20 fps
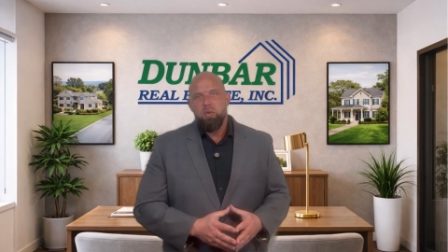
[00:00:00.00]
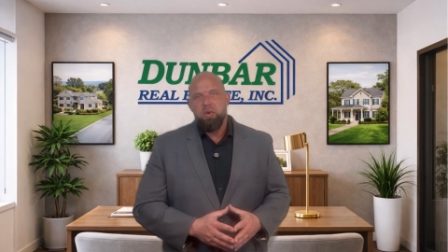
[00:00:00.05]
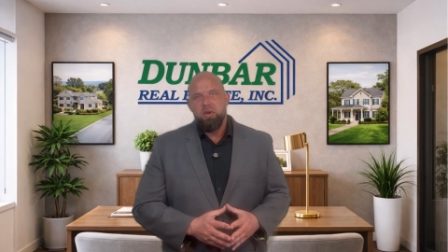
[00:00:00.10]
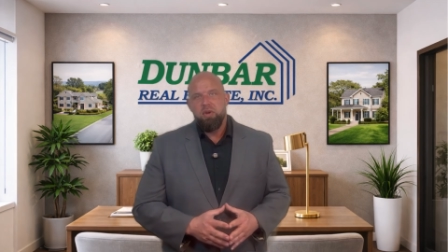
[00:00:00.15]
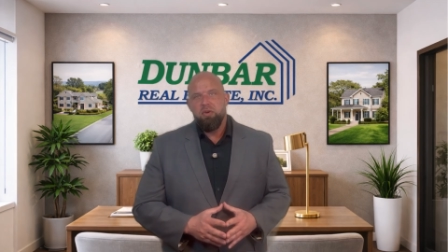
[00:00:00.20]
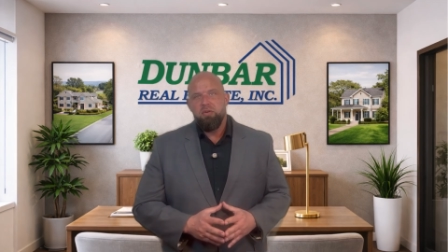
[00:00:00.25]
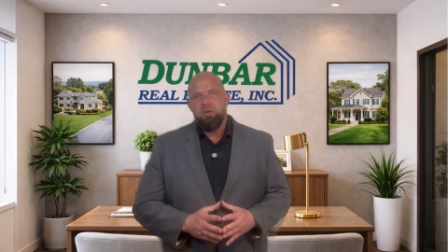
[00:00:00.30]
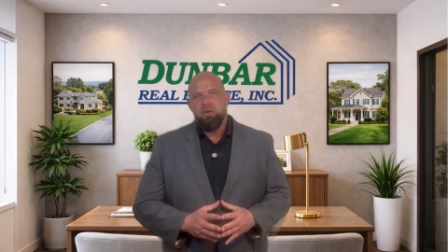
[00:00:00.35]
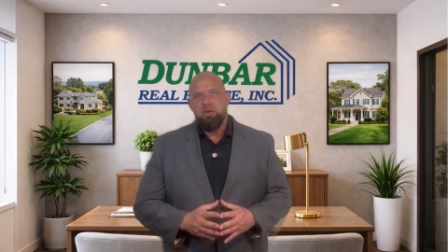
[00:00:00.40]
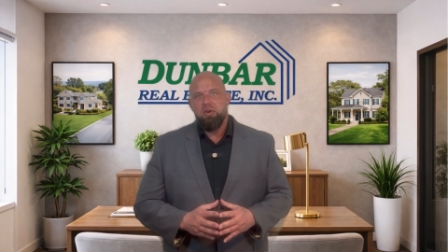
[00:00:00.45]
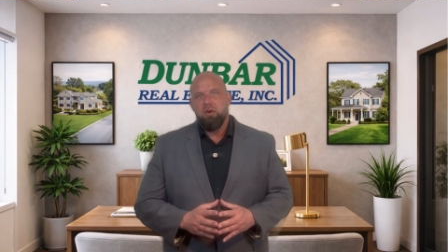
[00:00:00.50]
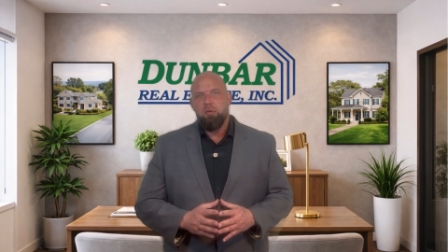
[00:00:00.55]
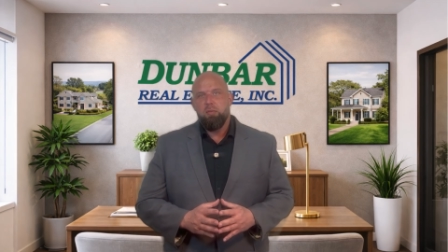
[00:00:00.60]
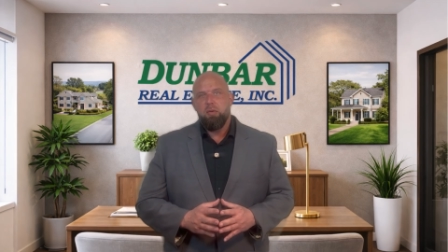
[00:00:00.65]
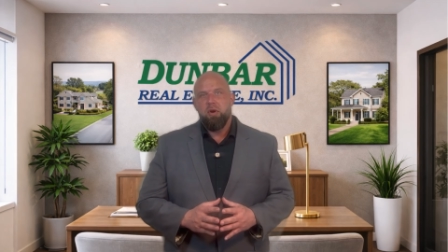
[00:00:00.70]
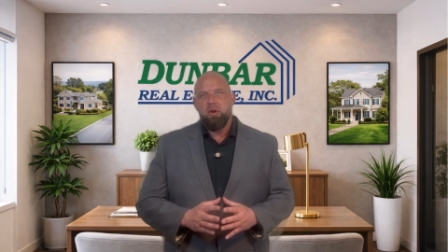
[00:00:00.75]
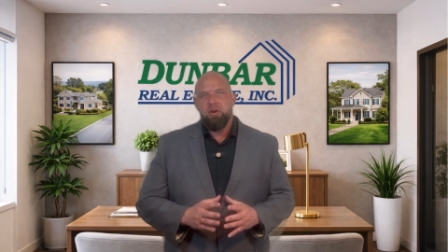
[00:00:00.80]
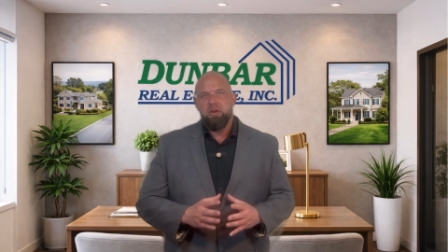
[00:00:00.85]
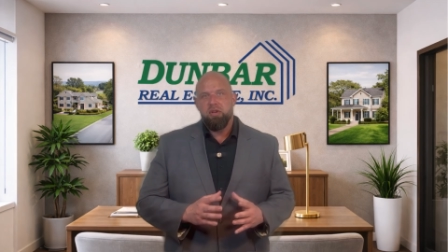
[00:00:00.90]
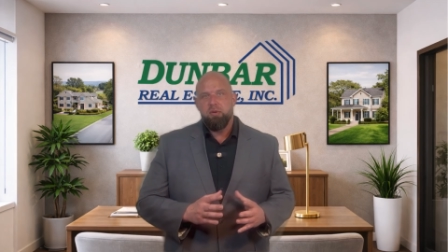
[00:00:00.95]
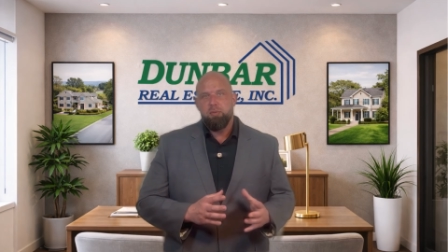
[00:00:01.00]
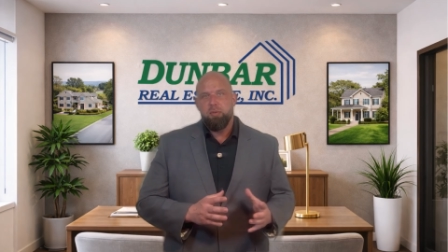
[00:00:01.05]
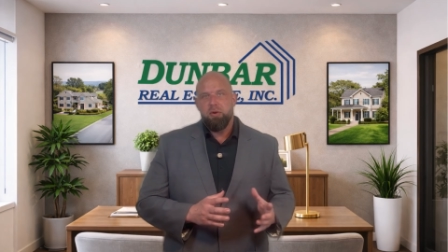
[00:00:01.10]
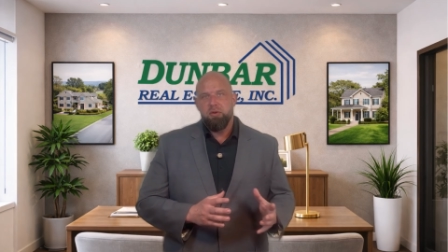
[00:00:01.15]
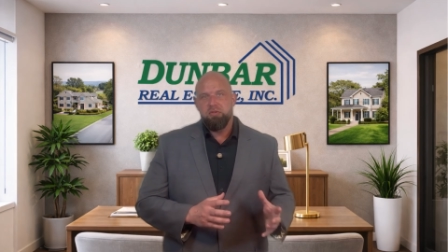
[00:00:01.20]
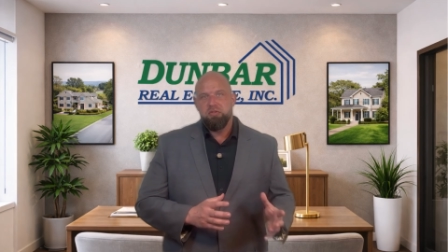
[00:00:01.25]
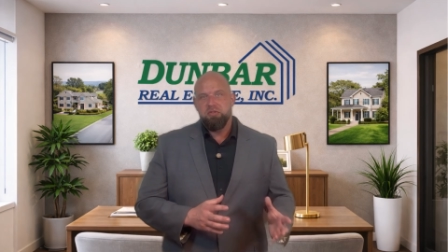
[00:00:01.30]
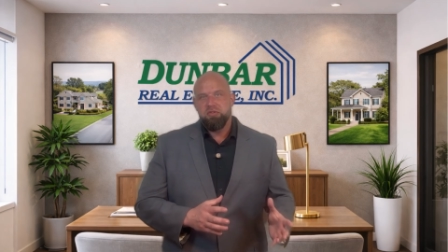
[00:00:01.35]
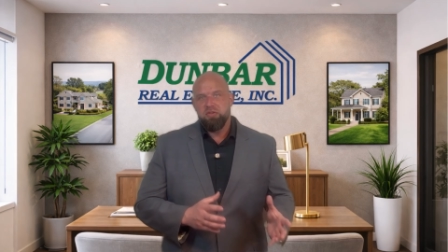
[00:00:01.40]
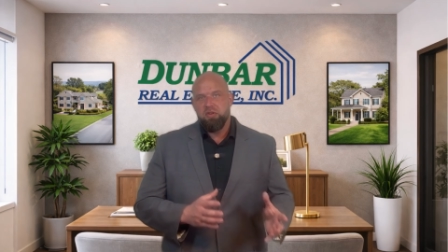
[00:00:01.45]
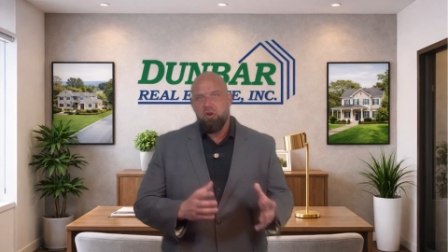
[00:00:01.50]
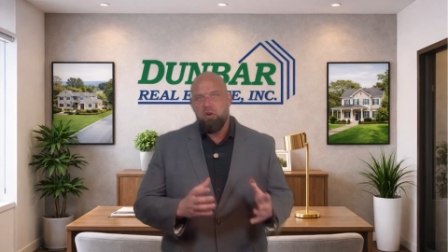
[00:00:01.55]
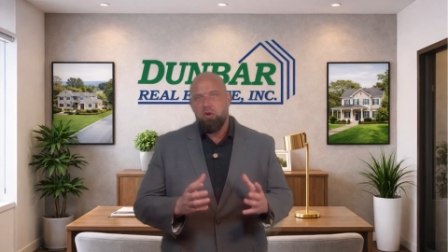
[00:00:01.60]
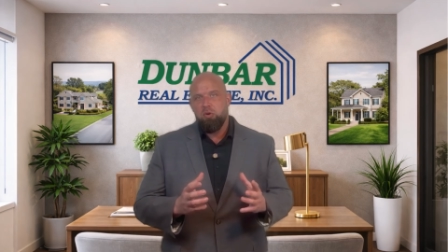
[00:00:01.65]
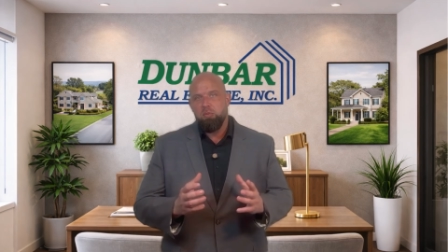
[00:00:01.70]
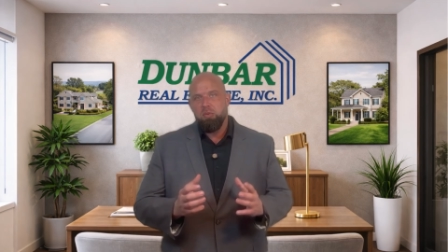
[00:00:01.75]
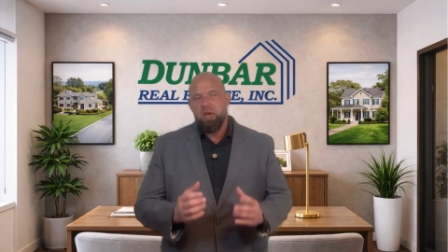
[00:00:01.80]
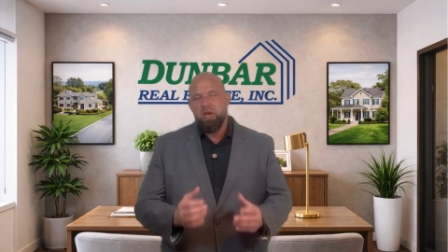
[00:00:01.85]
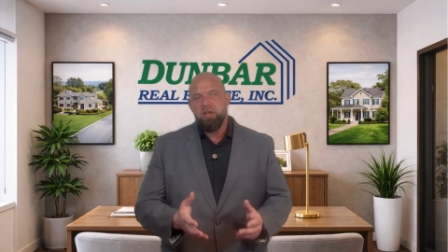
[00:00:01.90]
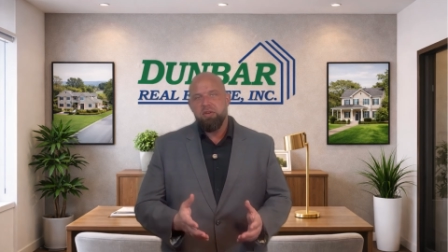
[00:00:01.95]
We know they're in a market to purchase a
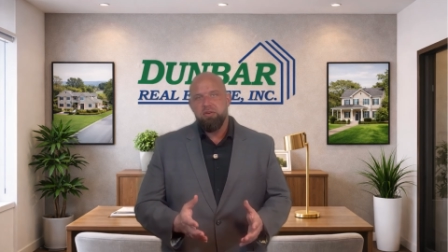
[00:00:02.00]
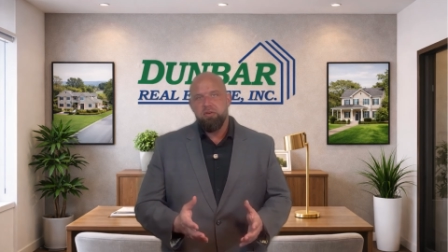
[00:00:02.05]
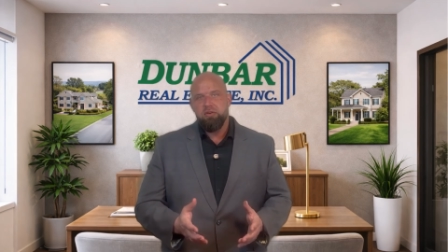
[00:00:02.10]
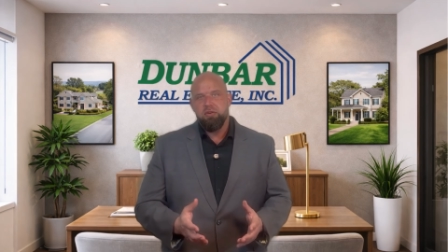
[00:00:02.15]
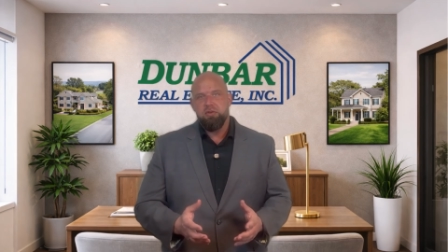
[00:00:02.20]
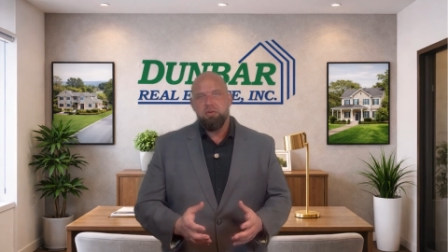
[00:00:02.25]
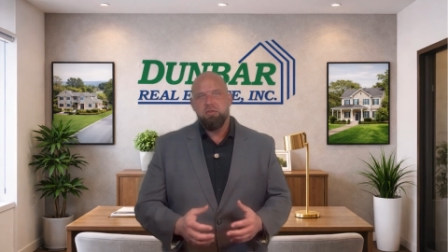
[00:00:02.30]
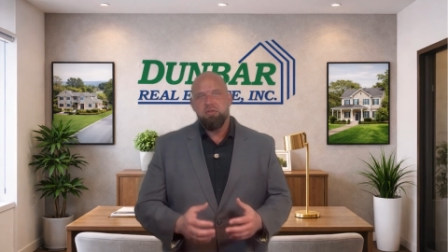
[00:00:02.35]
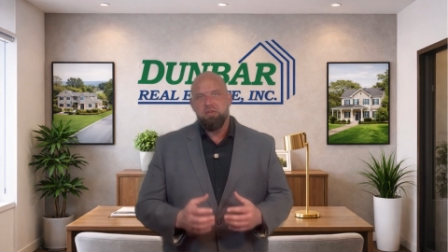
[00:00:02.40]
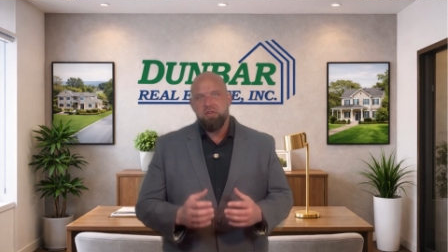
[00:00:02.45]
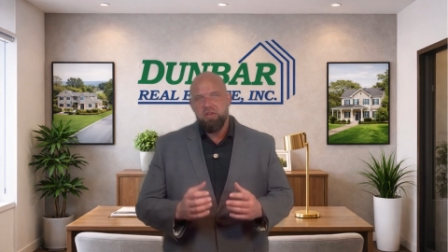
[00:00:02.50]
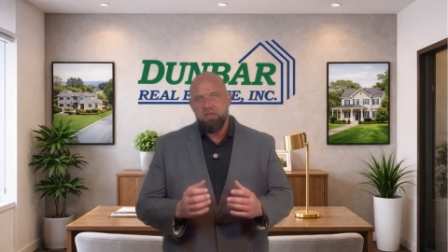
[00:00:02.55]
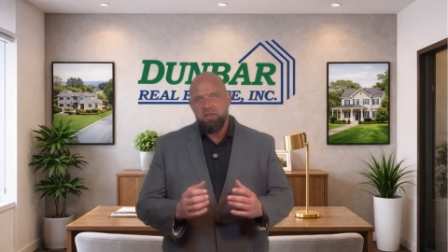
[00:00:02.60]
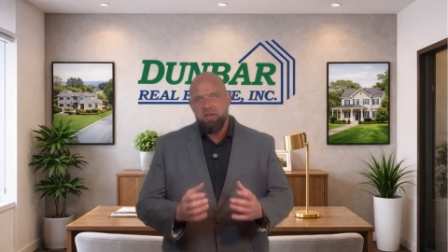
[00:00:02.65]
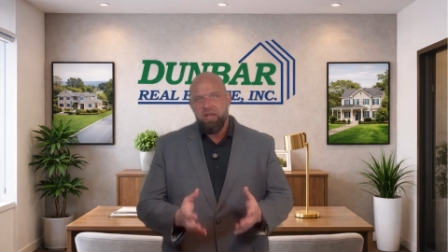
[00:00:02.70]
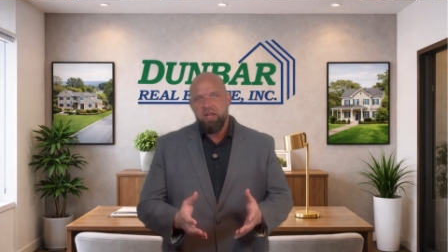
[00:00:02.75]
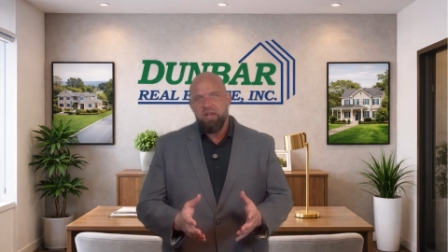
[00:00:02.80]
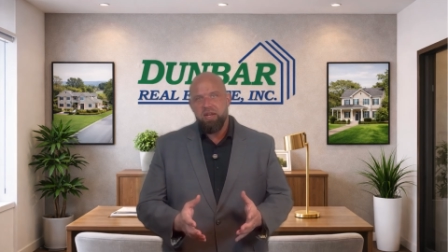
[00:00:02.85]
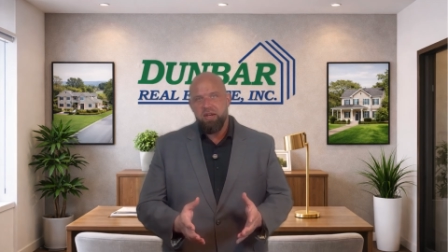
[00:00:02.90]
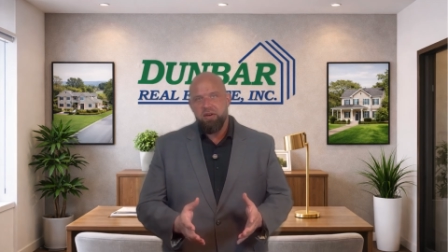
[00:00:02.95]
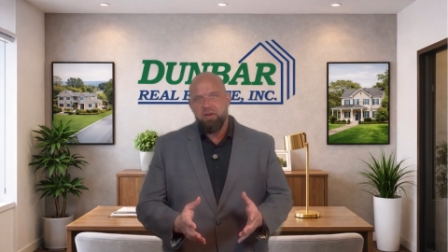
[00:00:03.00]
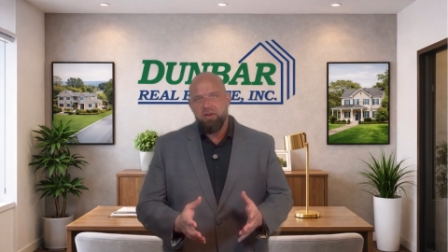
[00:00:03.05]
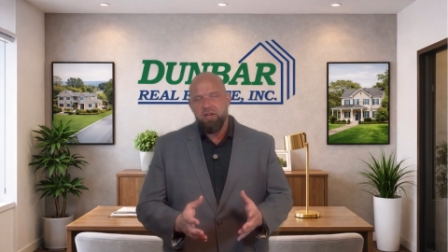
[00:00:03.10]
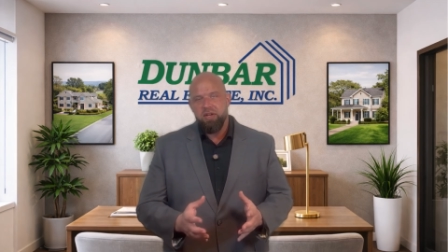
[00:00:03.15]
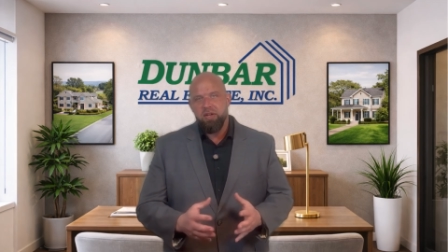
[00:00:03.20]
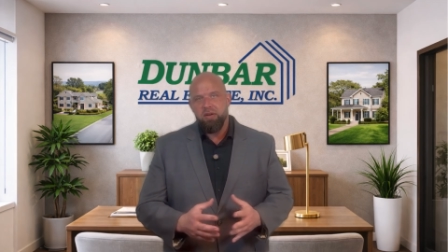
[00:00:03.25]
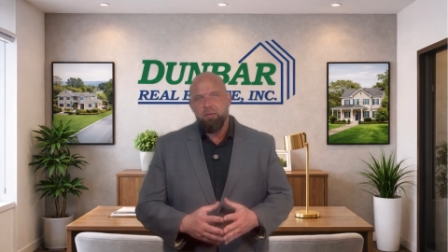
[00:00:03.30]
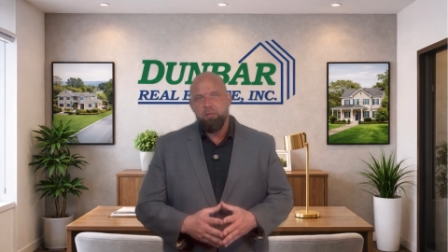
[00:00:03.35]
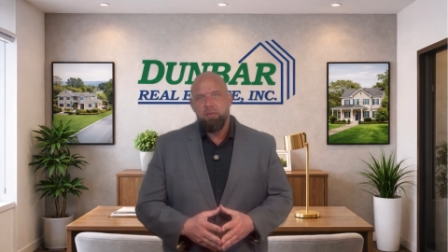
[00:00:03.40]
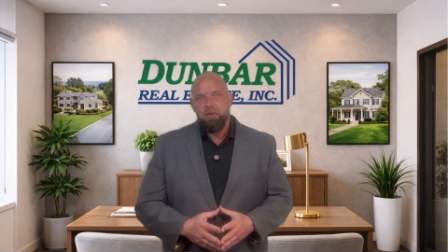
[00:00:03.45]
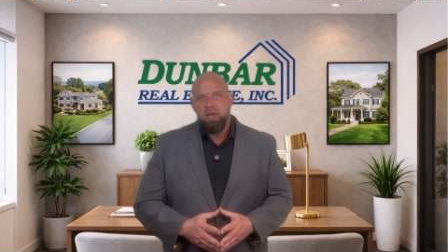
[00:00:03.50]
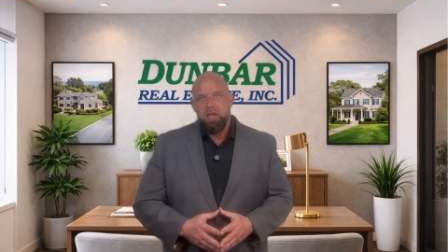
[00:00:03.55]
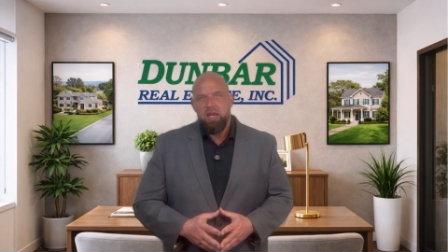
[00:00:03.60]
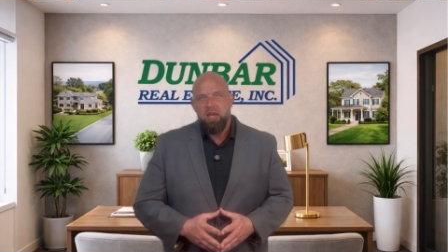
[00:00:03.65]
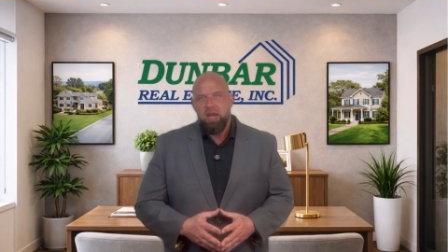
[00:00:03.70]
home like yours in that area,